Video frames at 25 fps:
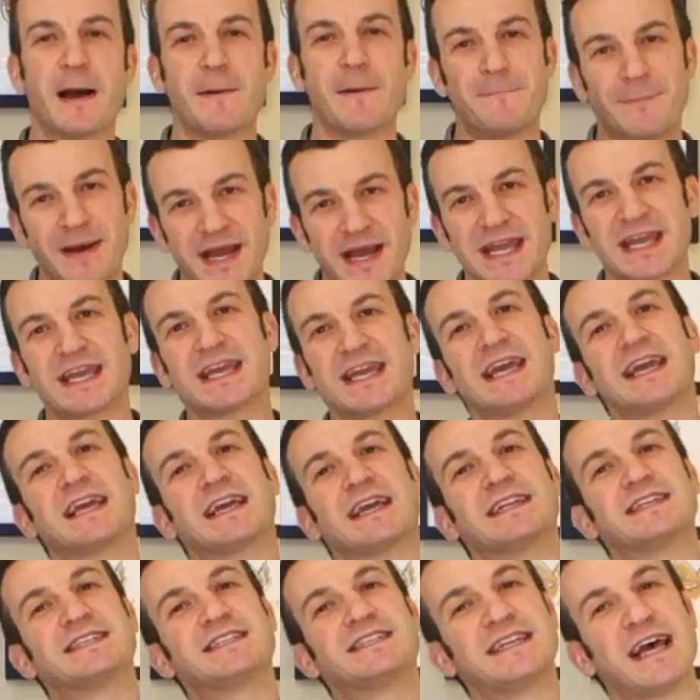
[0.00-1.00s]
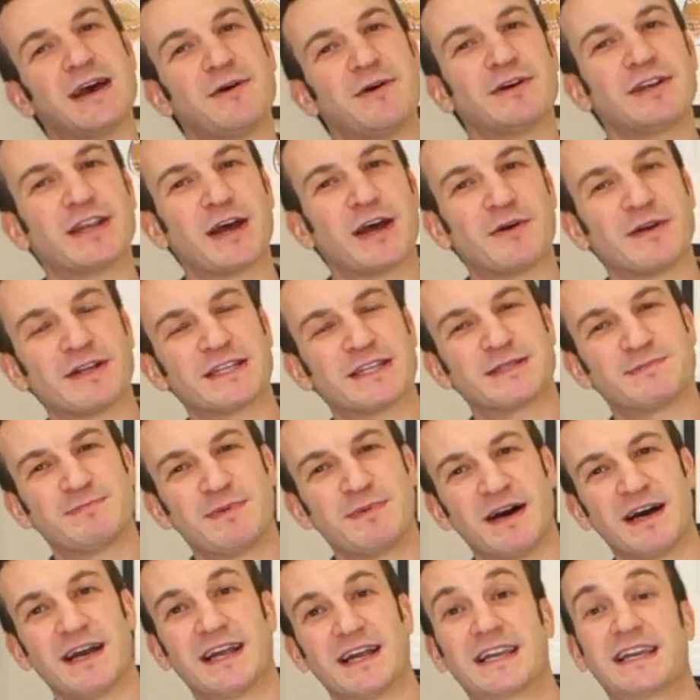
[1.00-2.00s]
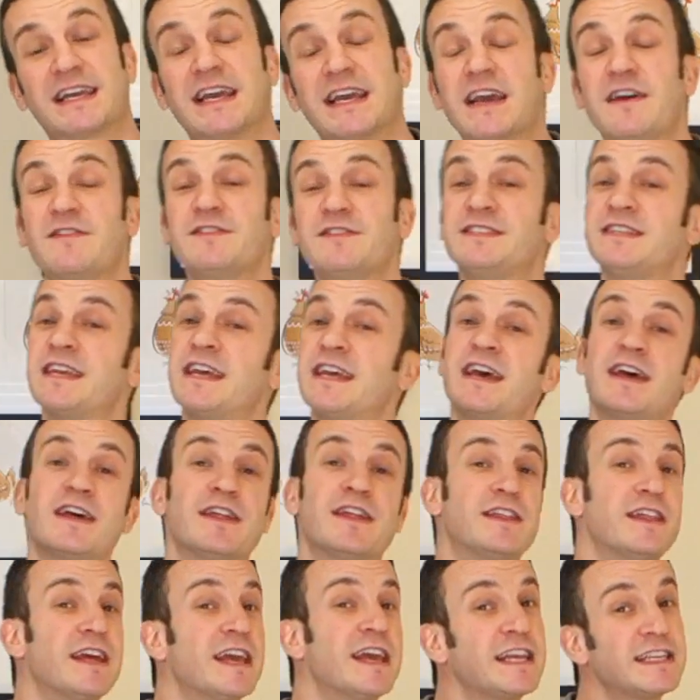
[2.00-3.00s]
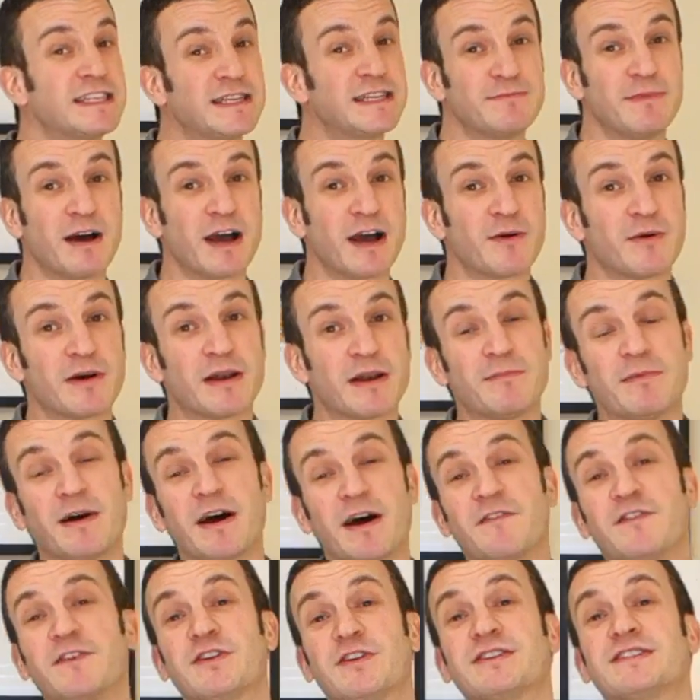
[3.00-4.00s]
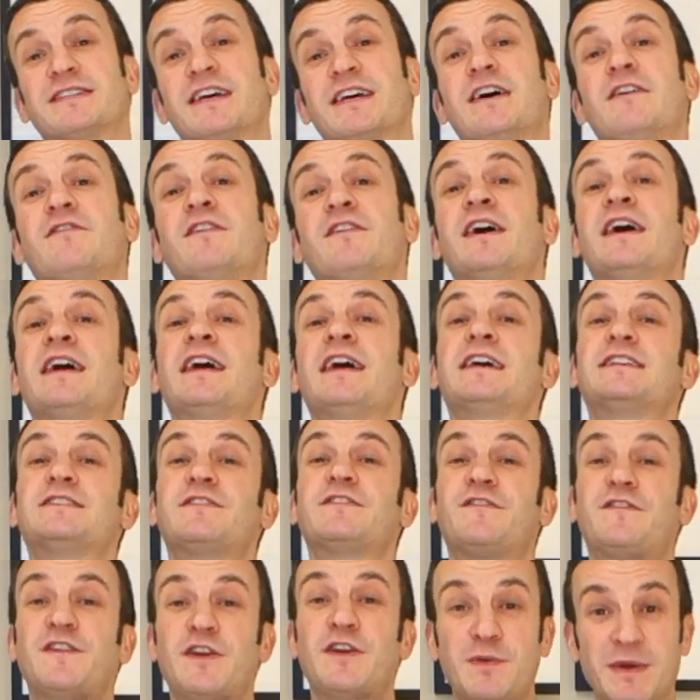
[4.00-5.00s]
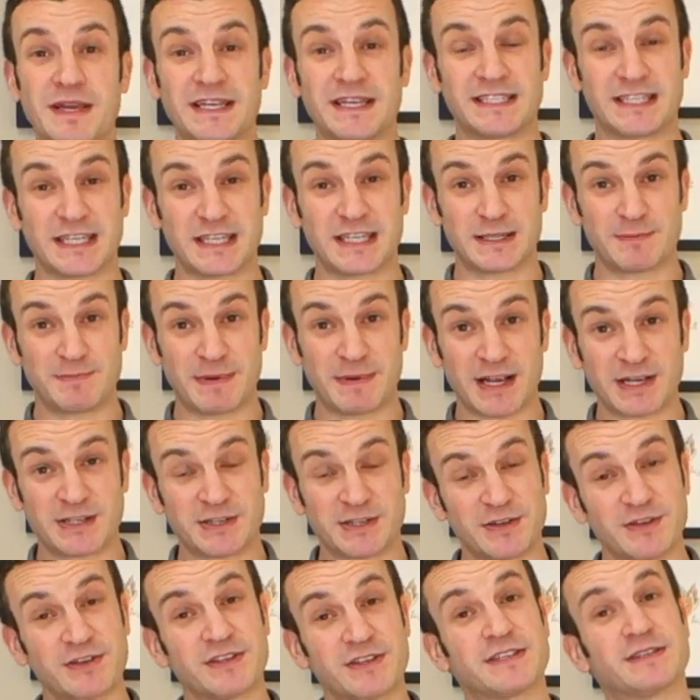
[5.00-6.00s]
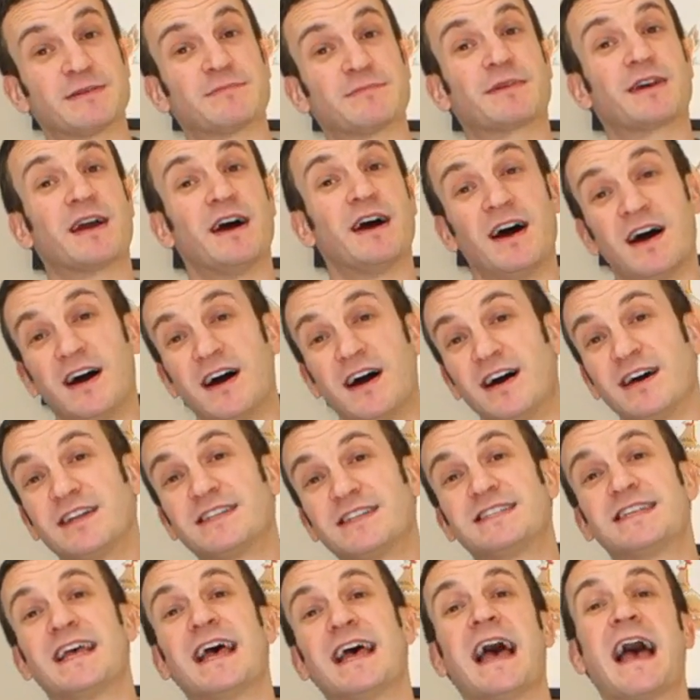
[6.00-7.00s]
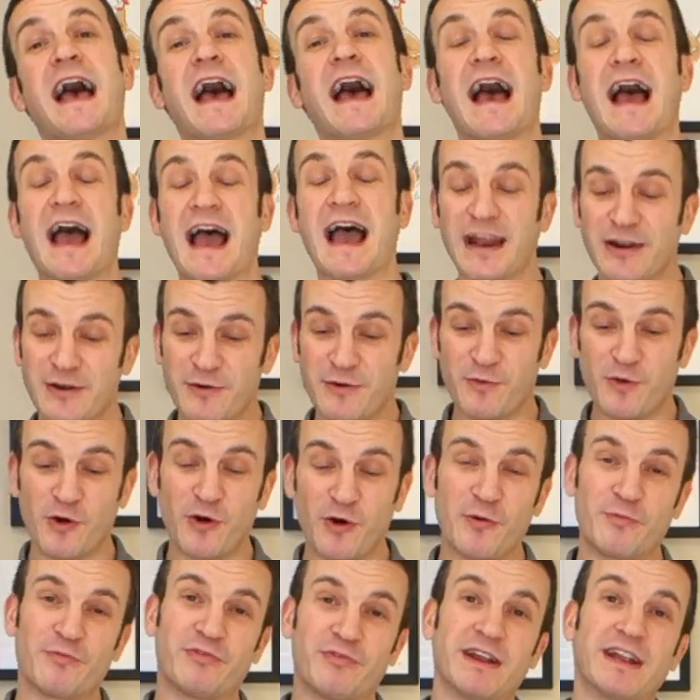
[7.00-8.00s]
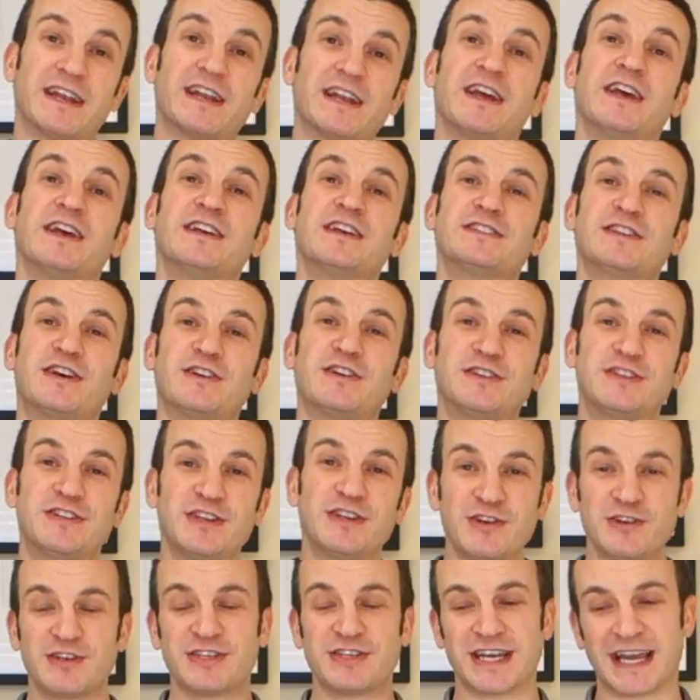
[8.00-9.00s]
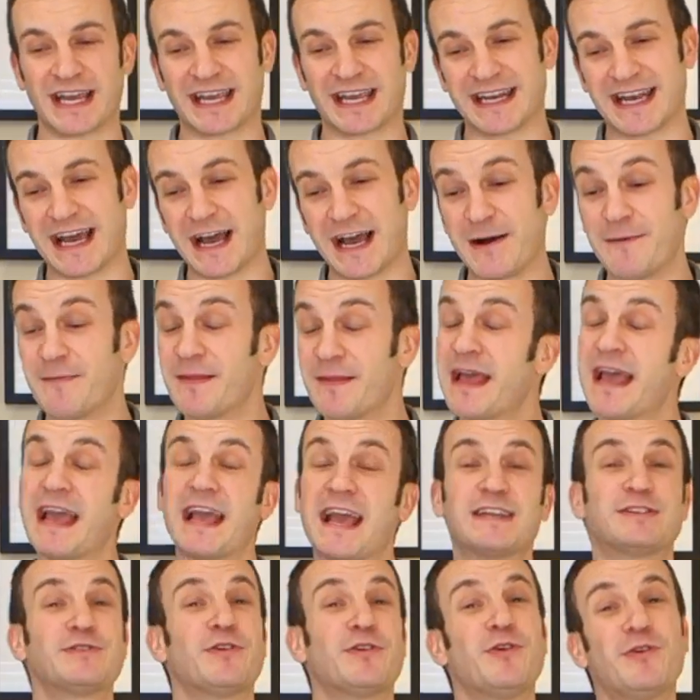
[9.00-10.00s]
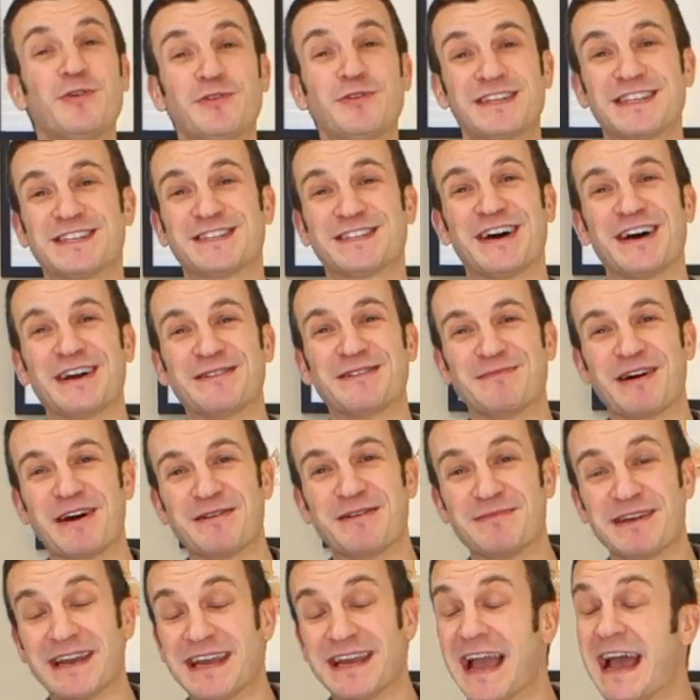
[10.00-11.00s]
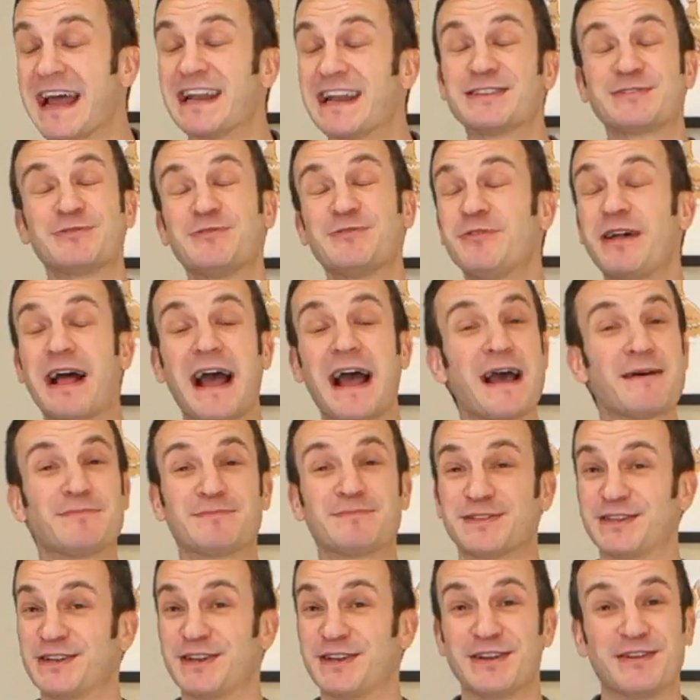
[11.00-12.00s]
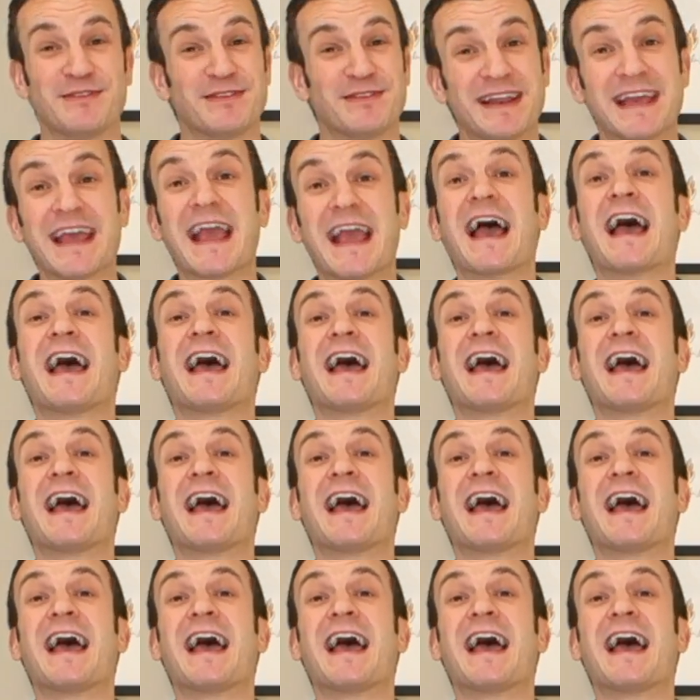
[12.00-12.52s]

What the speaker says: baking and sourdough inspired gifts, things you might want to buy for yourself. There's a few Easter specials, some cards and a wall print, so do check it out. It's all designed by me and it's all absolutely